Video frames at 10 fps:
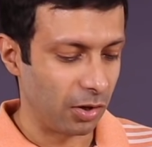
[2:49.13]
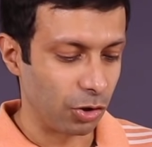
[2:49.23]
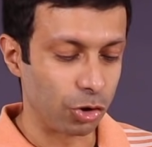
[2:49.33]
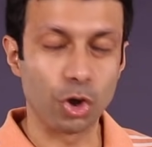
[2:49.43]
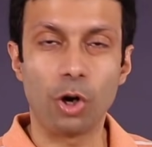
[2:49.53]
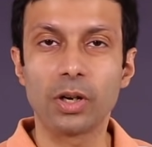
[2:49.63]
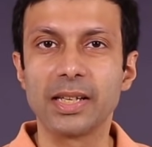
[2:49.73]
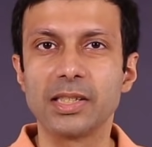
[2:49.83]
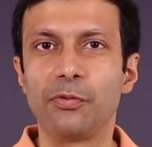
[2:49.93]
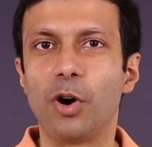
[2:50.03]
Chalk has
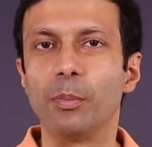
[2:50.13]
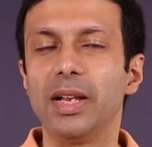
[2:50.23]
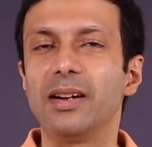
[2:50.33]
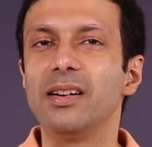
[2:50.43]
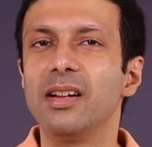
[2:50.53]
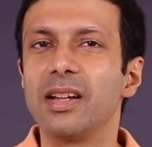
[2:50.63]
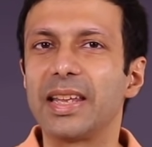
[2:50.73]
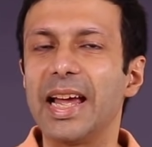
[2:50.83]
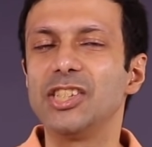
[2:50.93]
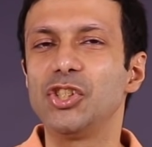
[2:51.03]
the formula
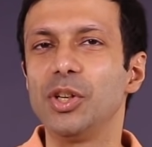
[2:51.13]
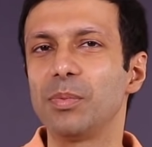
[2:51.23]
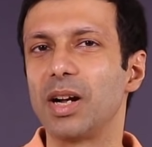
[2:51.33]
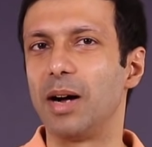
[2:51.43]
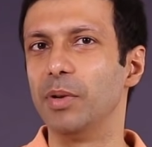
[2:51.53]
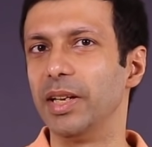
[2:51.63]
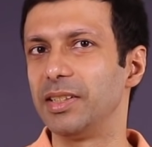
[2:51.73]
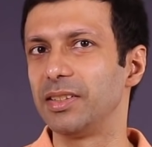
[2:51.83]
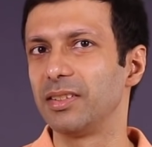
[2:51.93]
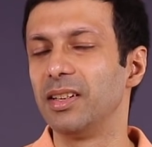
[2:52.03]
calcium carbonate,
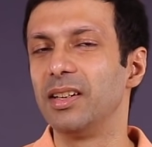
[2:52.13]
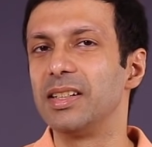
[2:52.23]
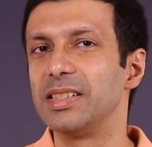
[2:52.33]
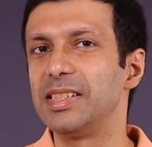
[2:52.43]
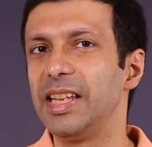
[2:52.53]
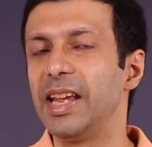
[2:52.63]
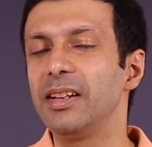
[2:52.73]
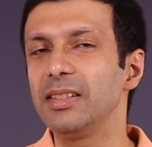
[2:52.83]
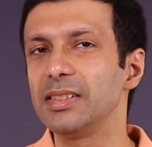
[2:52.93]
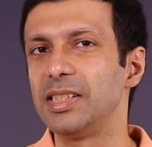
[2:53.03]

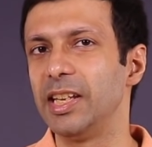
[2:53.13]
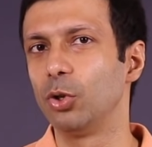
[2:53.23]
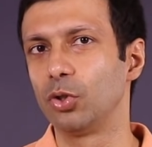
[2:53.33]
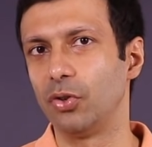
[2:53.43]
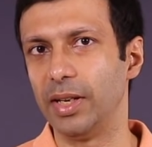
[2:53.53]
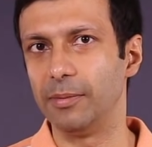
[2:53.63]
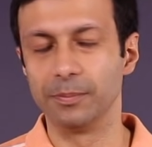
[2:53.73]
CaCO3